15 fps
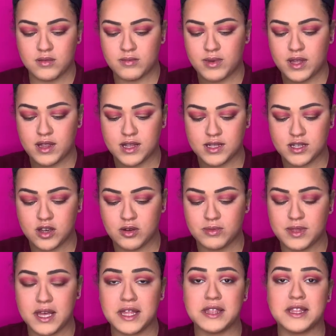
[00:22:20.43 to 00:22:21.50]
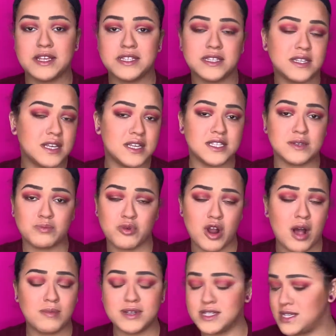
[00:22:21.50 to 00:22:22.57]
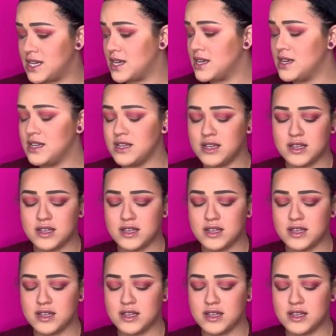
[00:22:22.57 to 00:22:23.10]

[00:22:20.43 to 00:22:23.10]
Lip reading: But let's hope that this is promising.